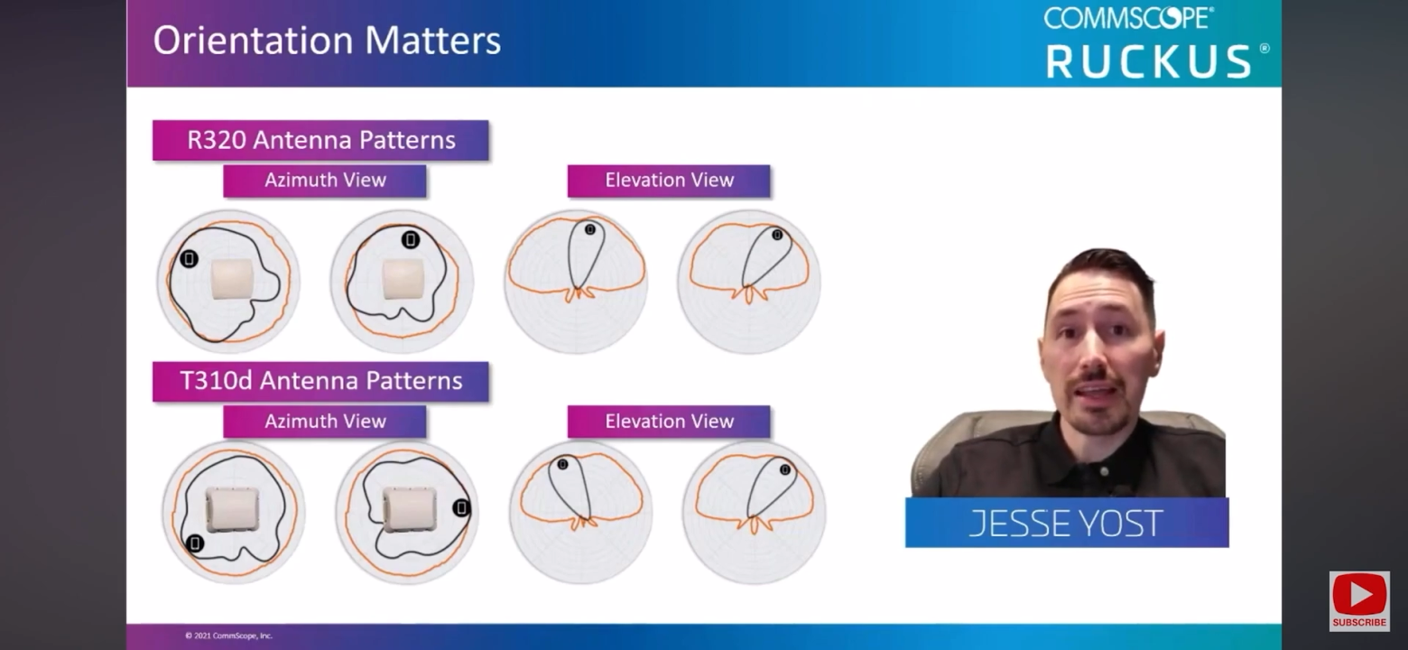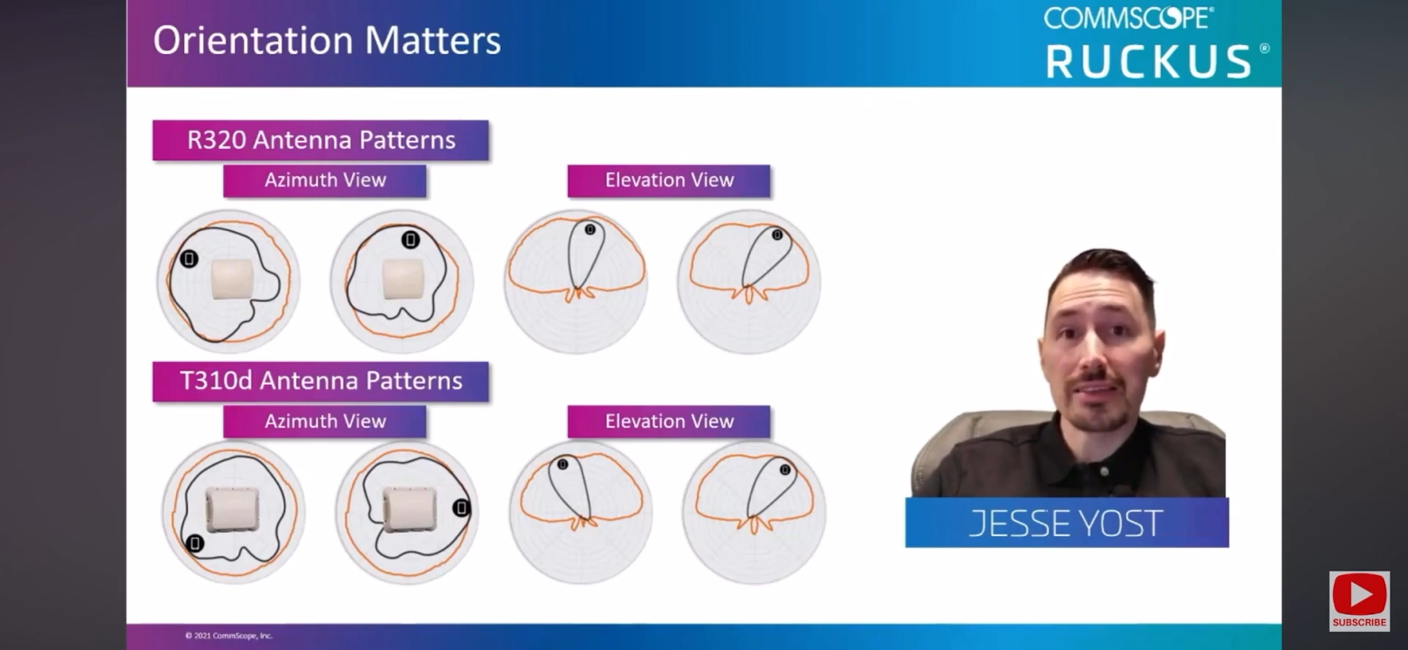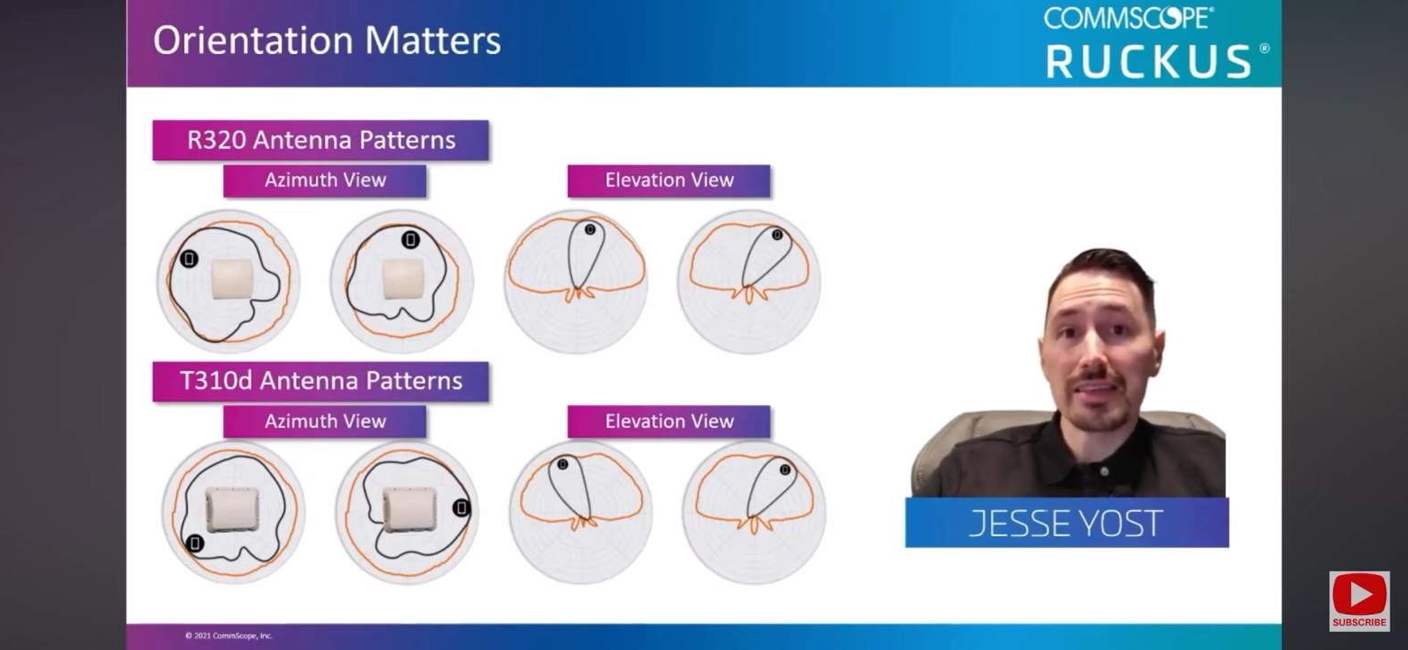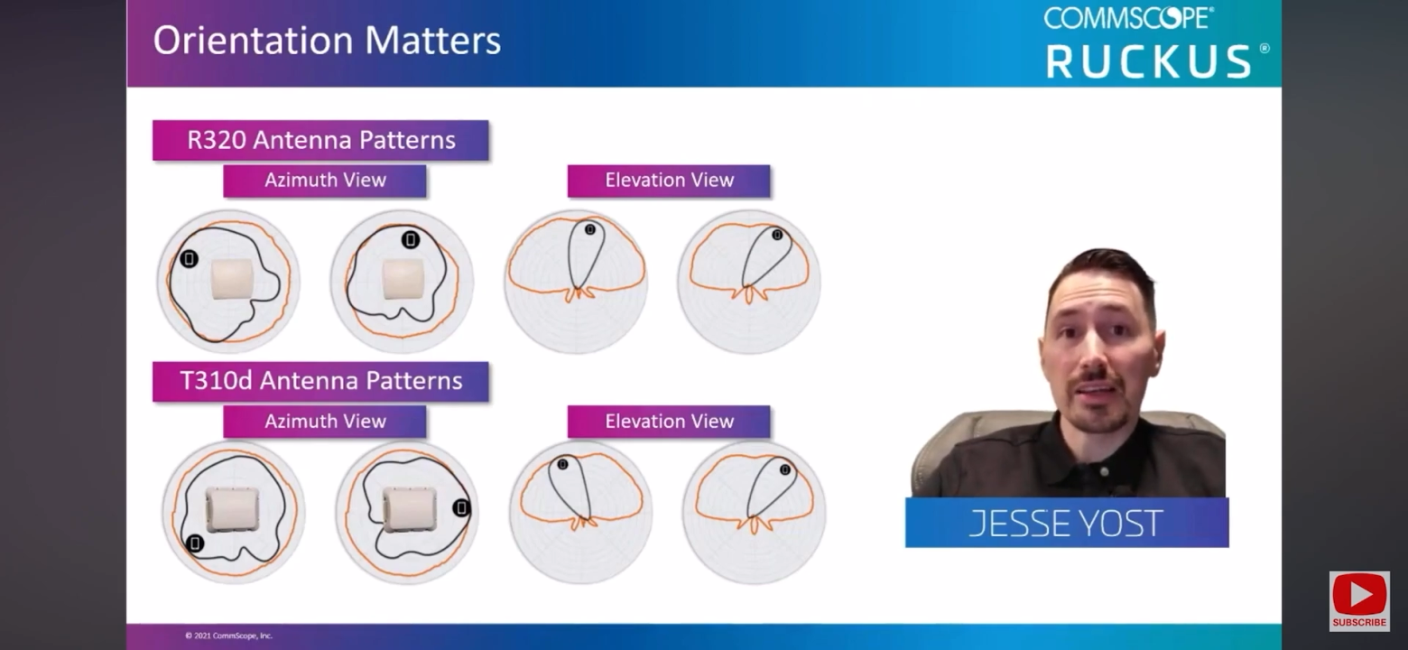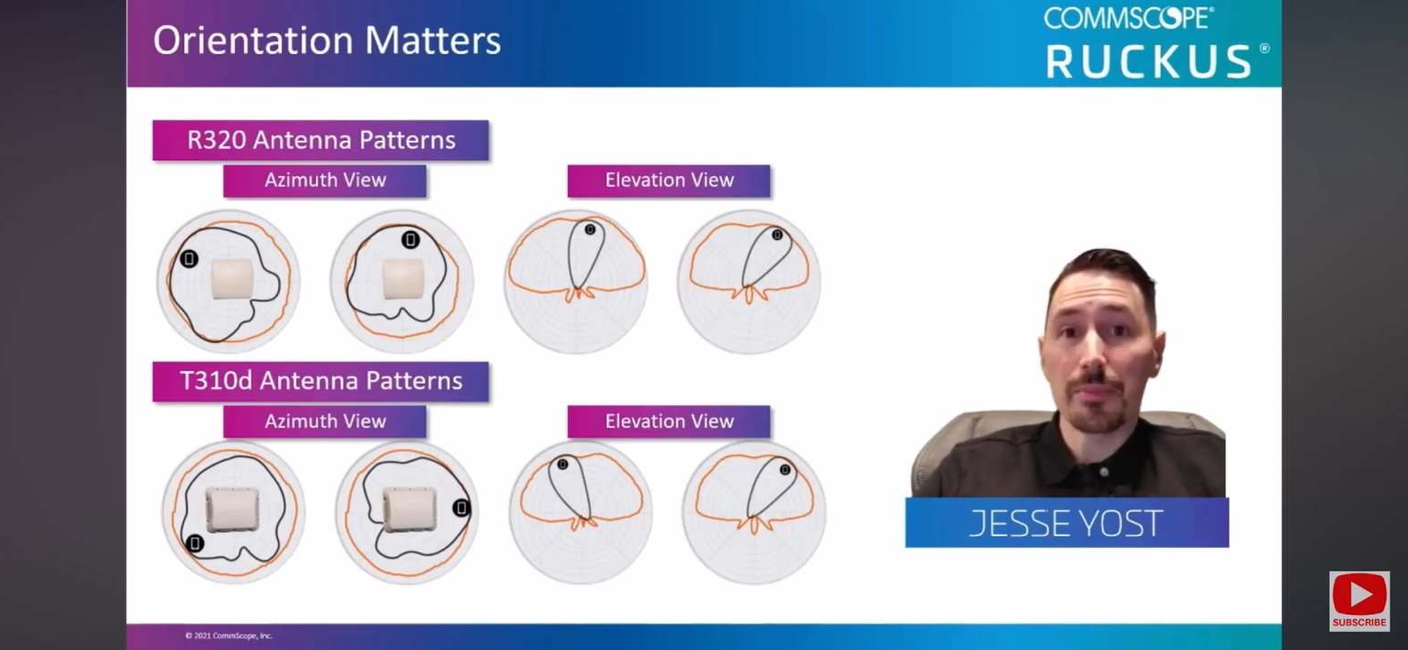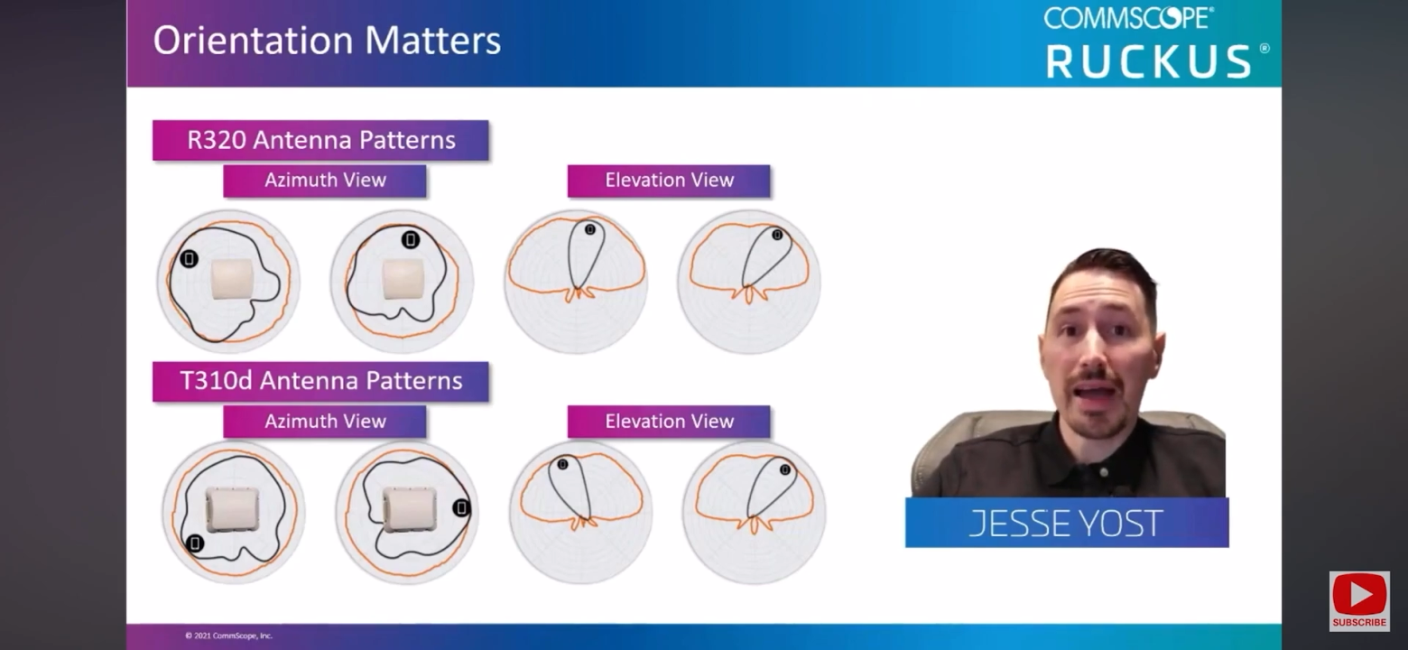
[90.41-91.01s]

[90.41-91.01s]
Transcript: antenna